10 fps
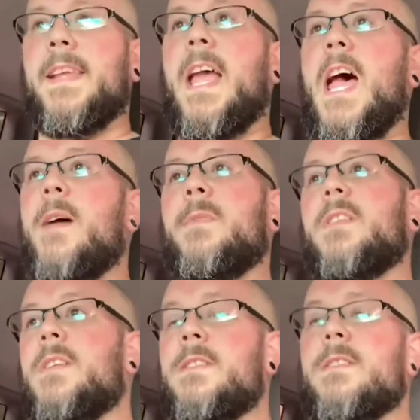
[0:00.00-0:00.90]
the
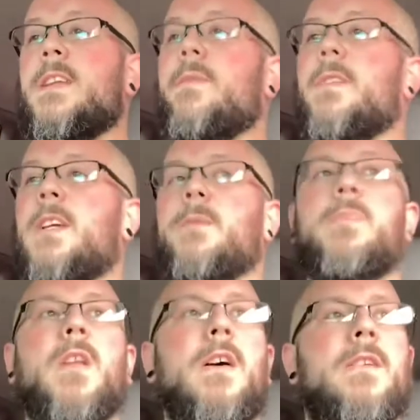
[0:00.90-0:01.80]
cabin, that's definitely a
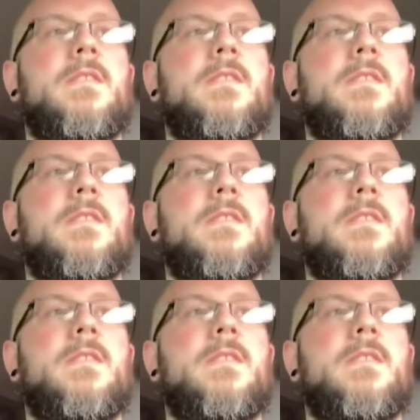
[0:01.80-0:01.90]
plus.